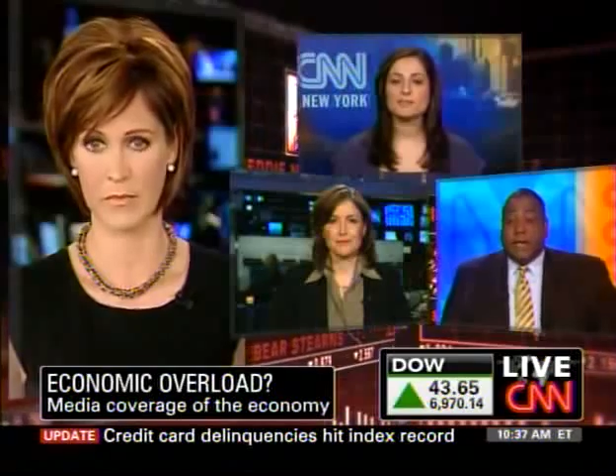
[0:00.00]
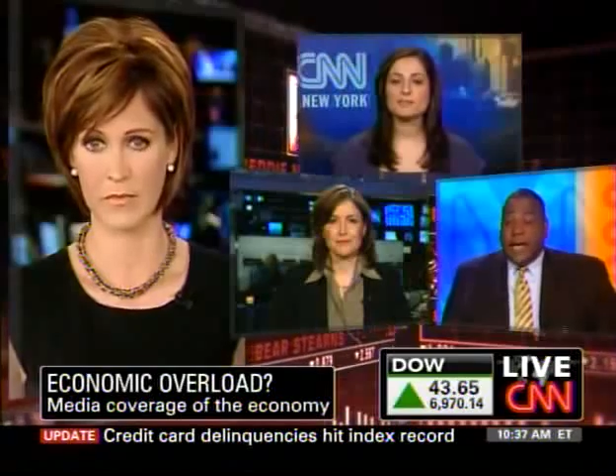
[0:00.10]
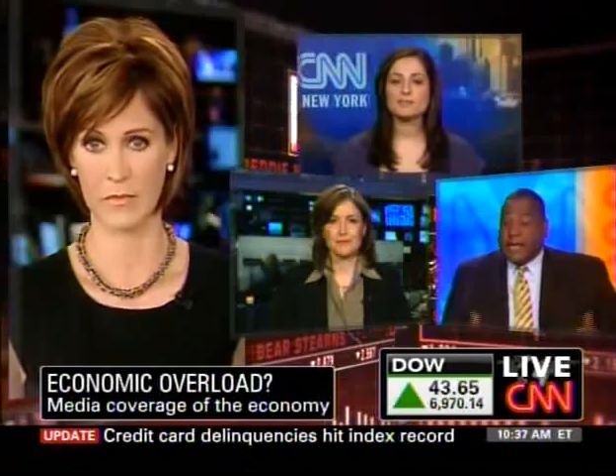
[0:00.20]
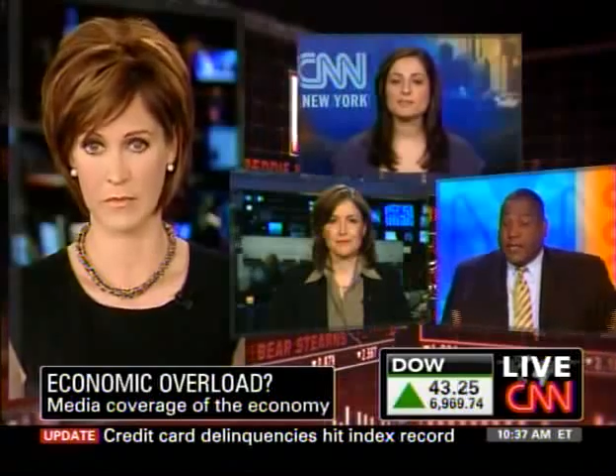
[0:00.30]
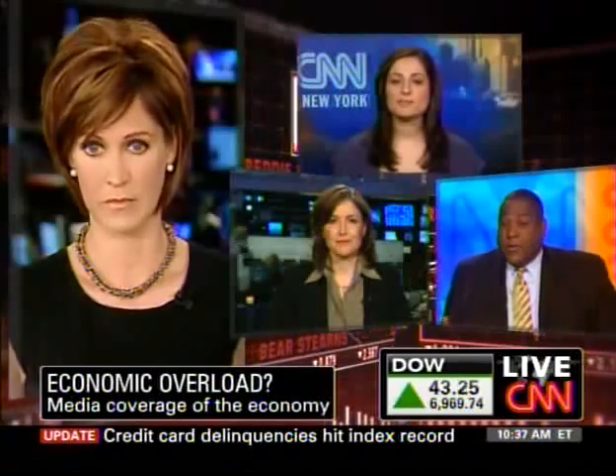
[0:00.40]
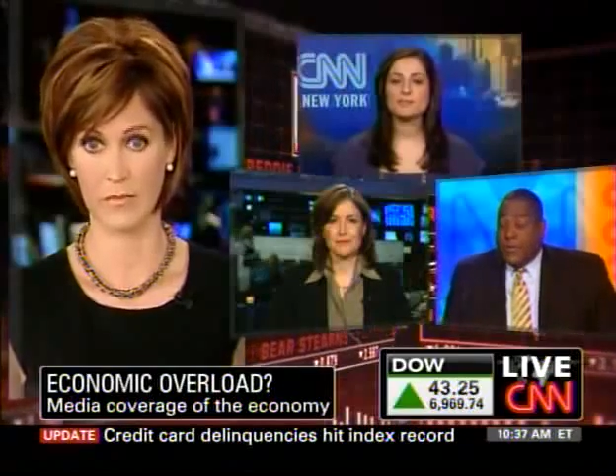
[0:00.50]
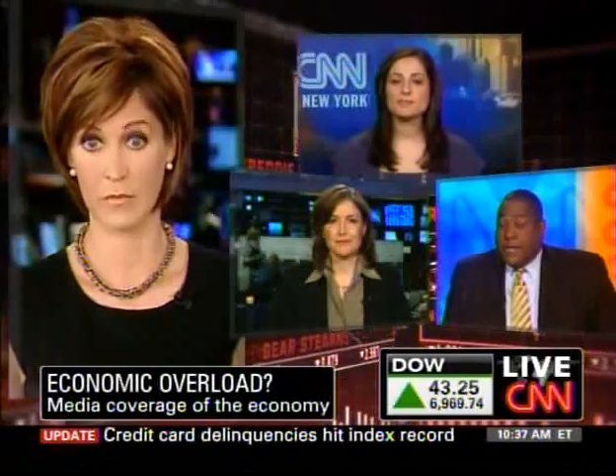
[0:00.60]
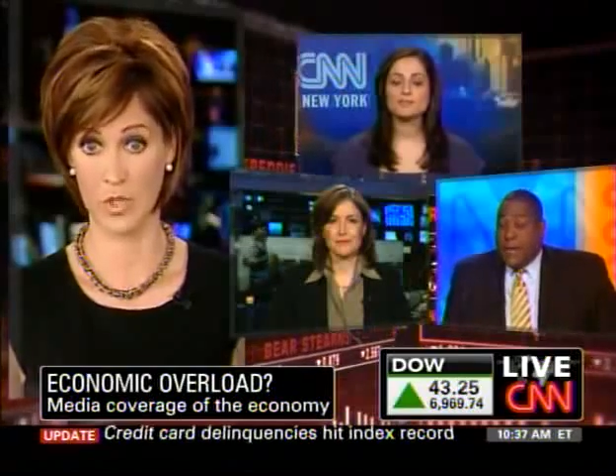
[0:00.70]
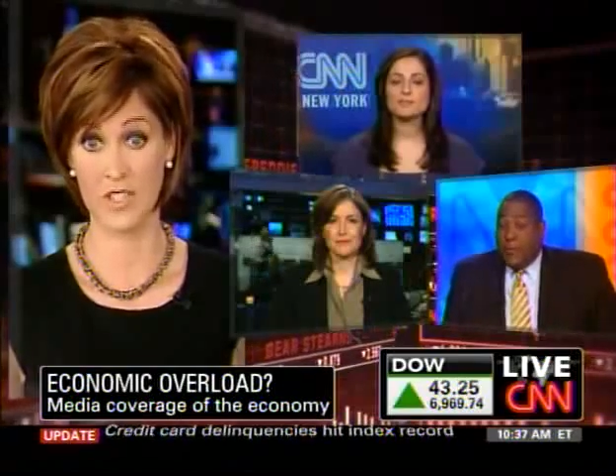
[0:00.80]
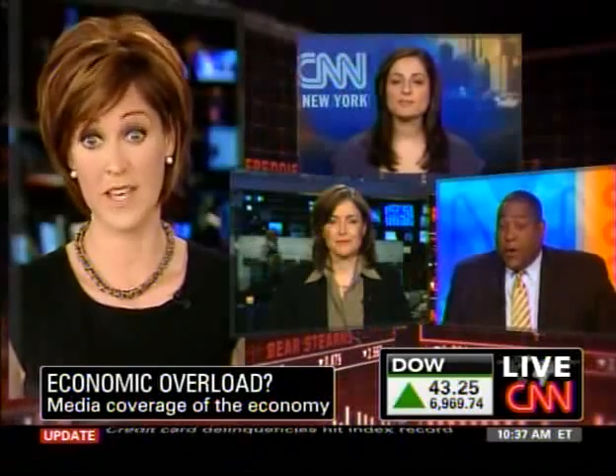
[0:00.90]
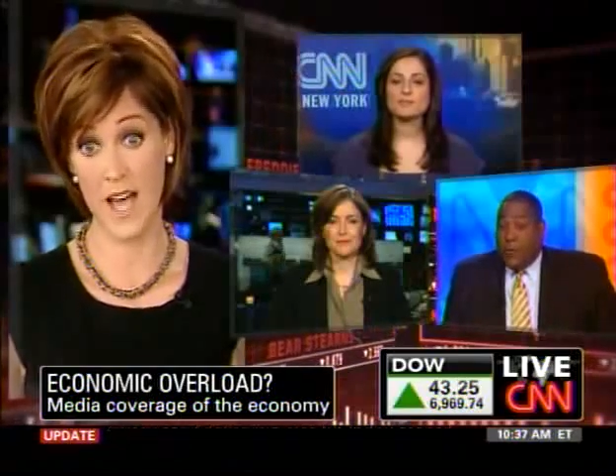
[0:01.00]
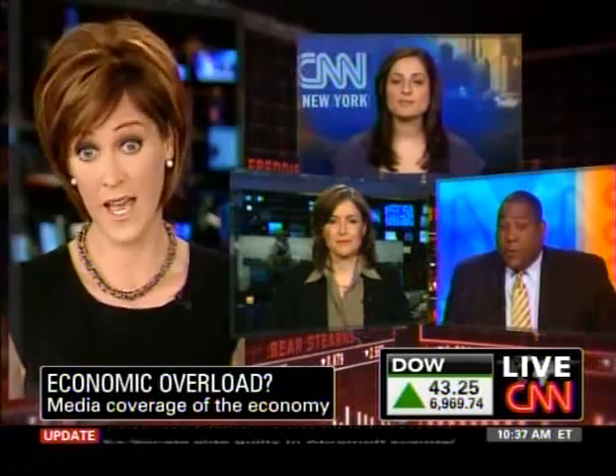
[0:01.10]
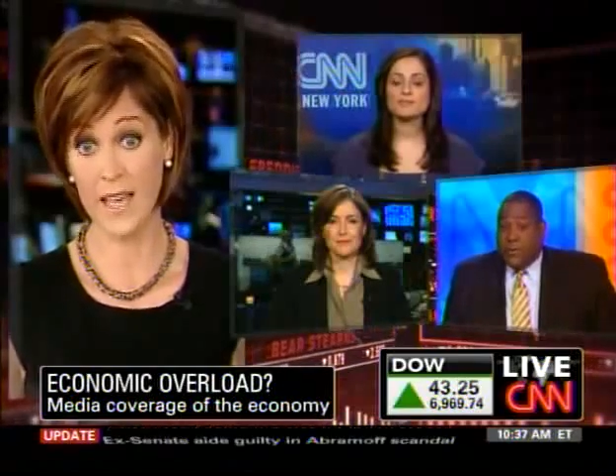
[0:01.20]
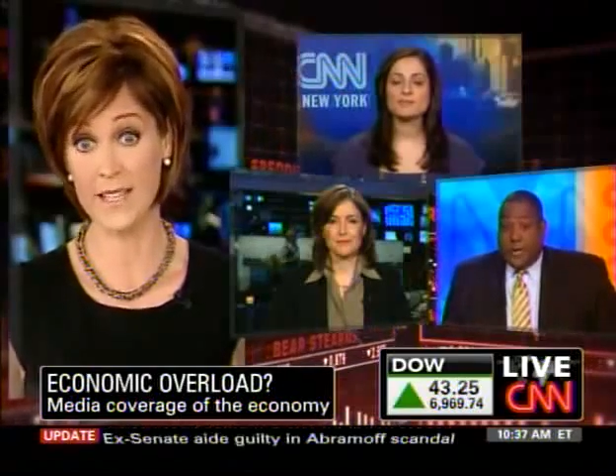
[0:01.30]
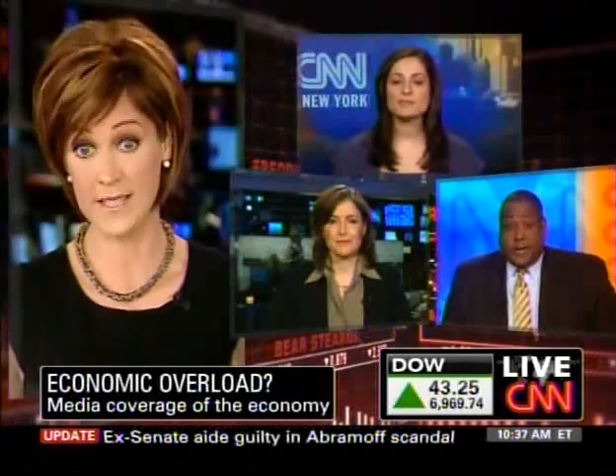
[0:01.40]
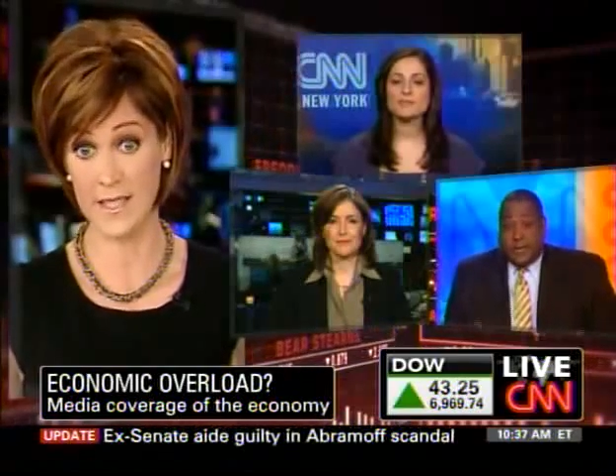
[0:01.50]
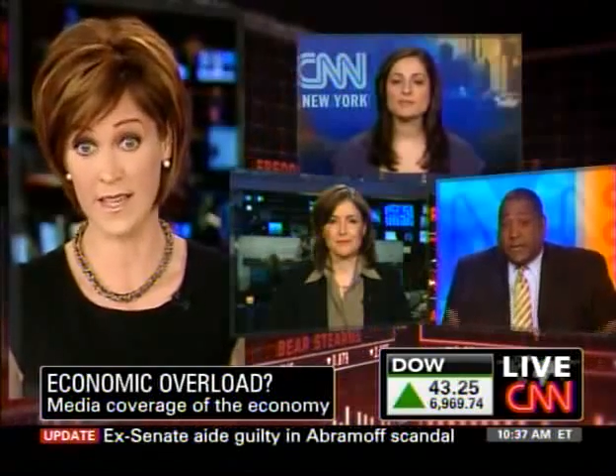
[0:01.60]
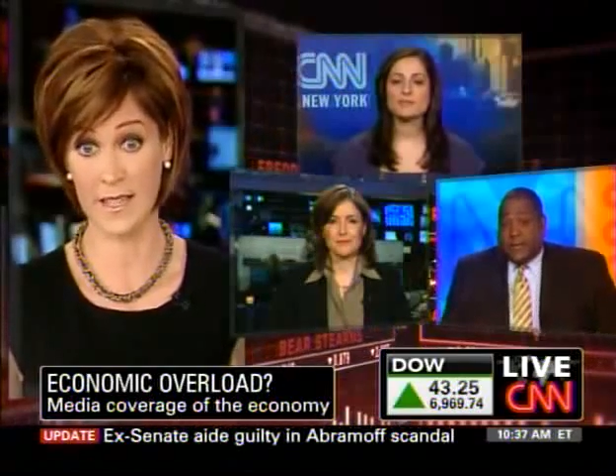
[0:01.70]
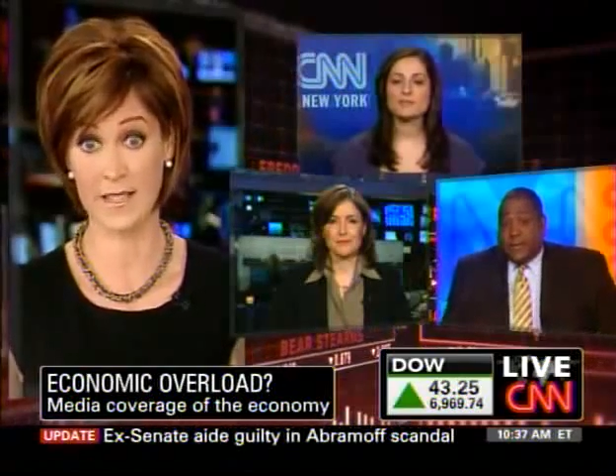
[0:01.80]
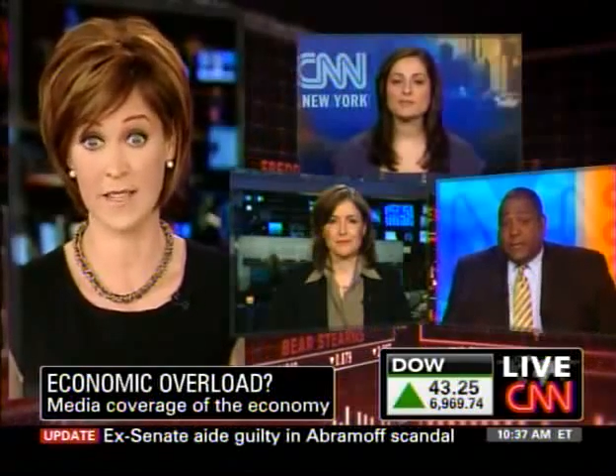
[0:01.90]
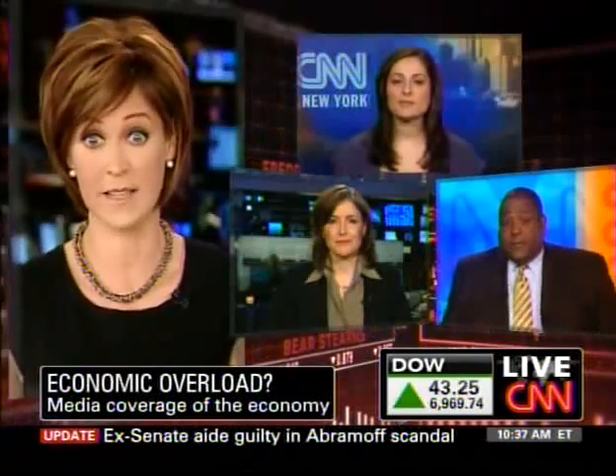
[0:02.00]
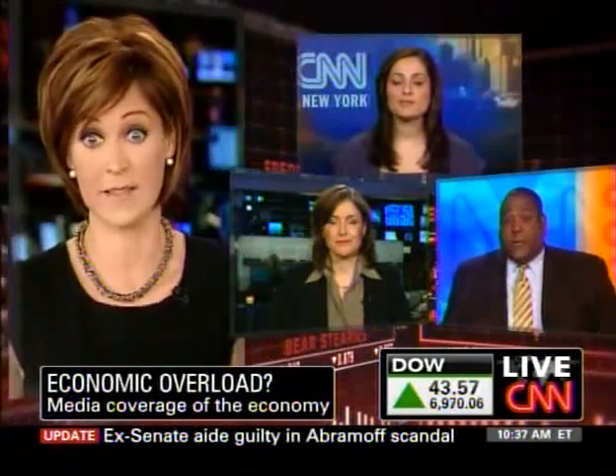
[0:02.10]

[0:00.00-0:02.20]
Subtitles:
Yes, so if it's 8.1%,